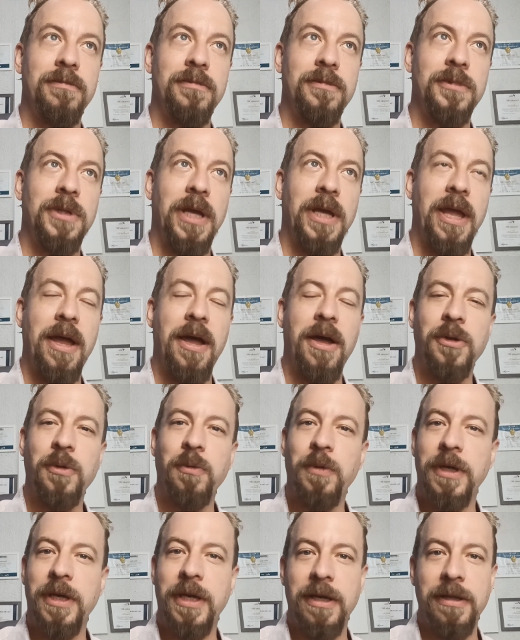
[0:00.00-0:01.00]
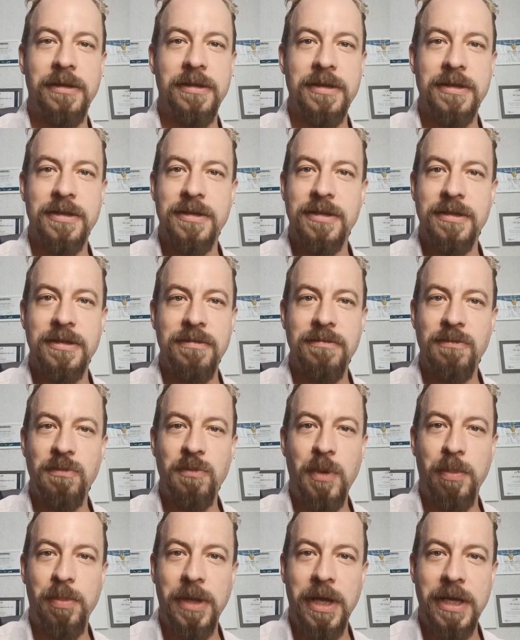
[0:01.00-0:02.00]
how do we get this
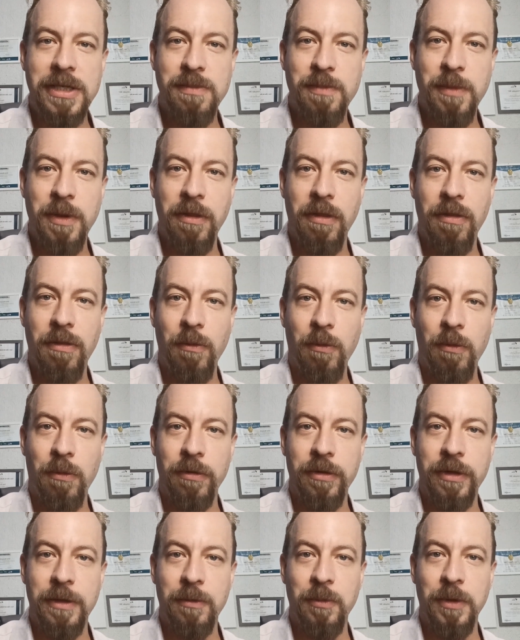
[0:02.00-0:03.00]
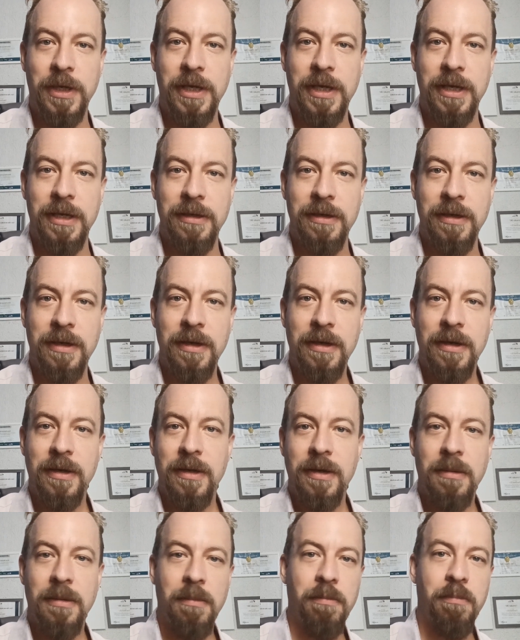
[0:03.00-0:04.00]
replacement thought that we can
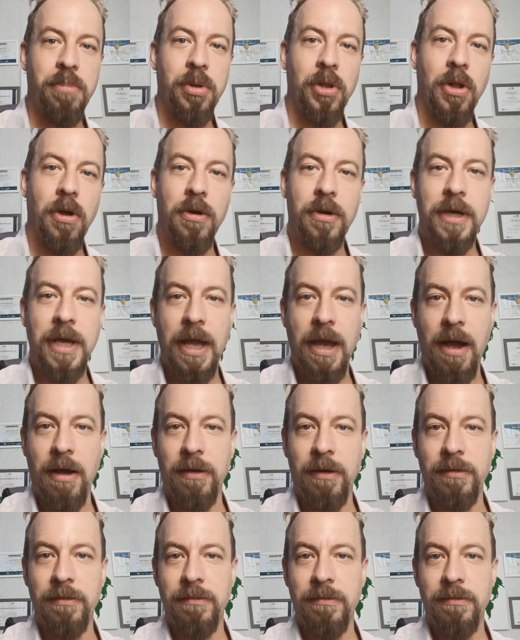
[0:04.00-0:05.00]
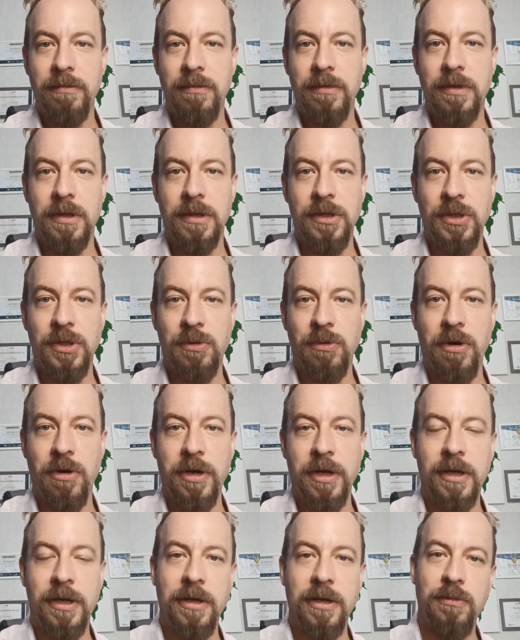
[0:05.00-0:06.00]
block out the
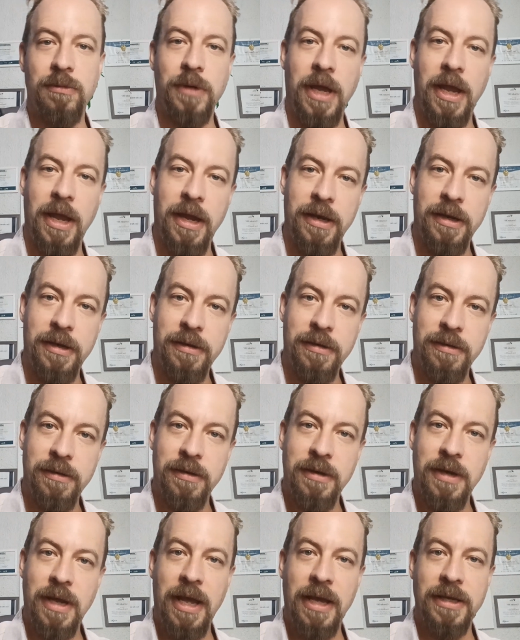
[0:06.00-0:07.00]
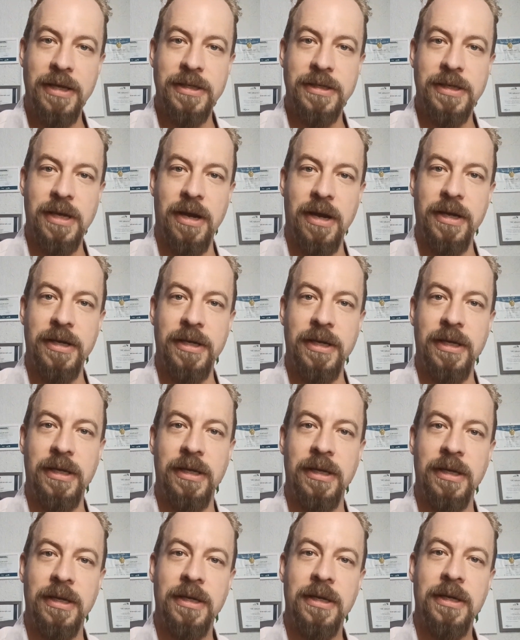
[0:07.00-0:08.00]
neurotic and
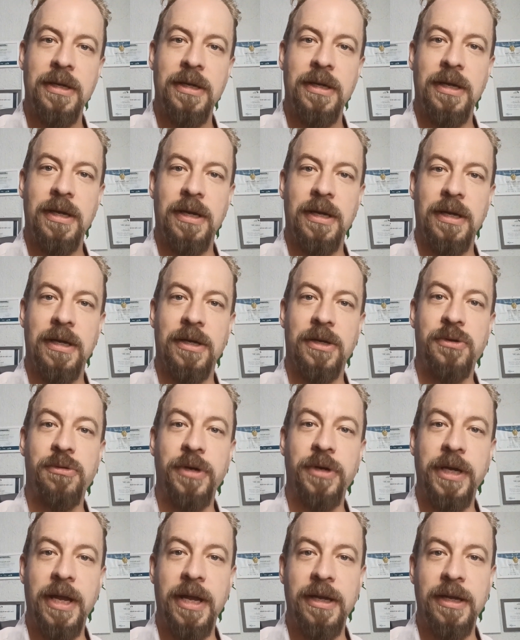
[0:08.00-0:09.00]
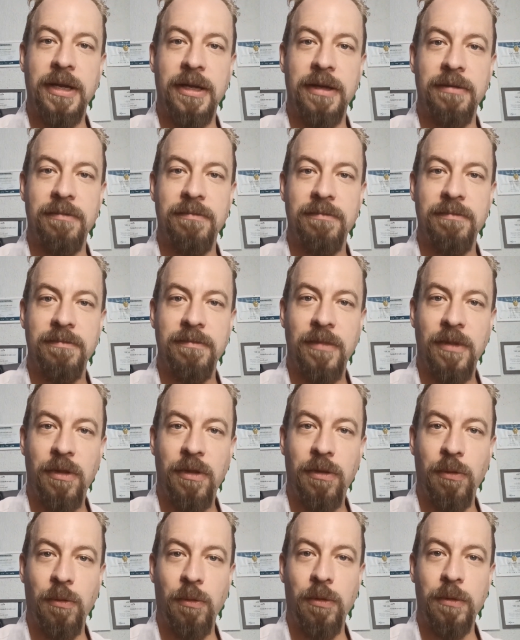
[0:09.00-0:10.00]
anxiety creating
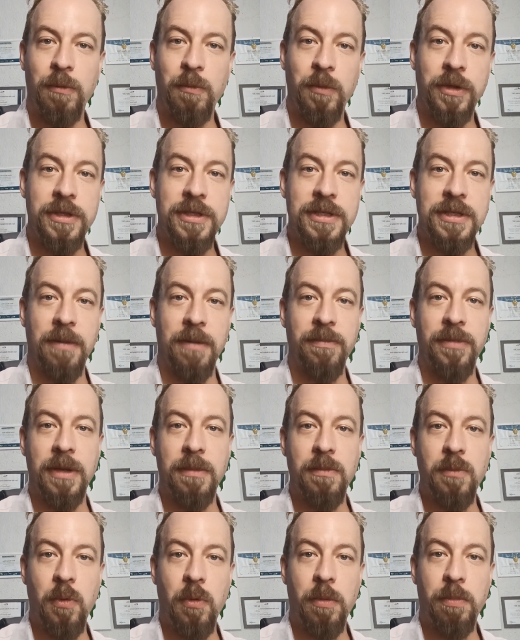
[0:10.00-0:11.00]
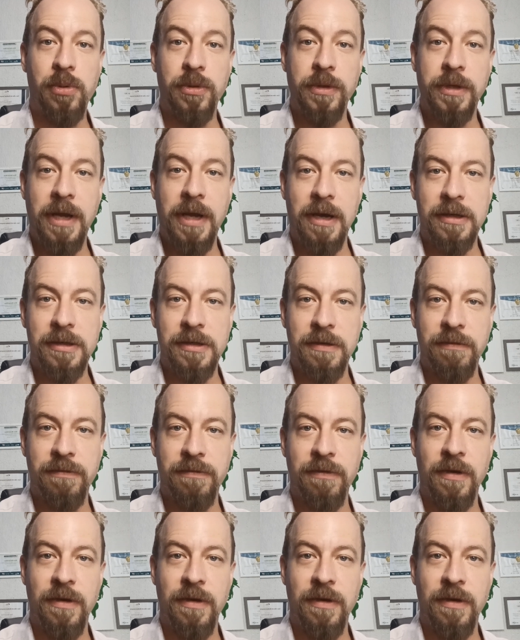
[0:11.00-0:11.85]
thought with something more productive,